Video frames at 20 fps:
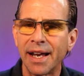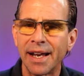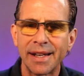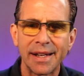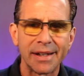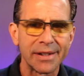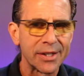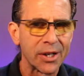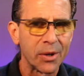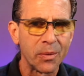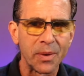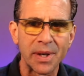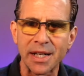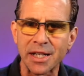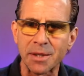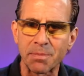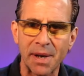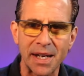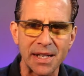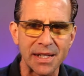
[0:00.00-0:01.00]
They're so
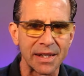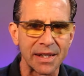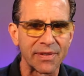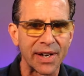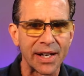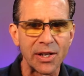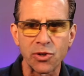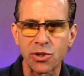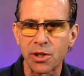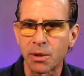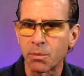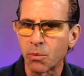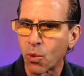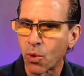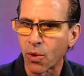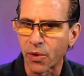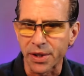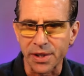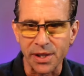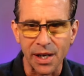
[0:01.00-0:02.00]
inexpensive. I use them
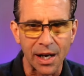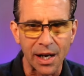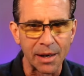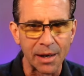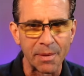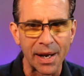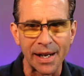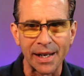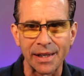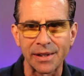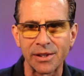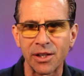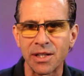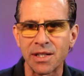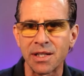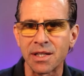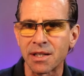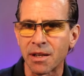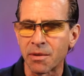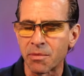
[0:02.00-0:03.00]
all the time. I got
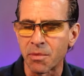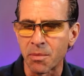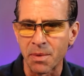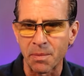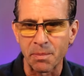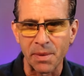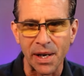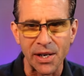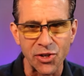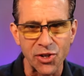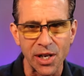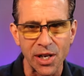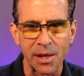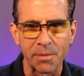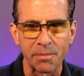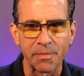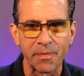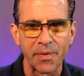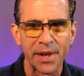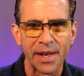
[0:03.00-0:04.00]
dozens of them in my
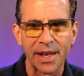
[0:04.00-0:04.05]
gym.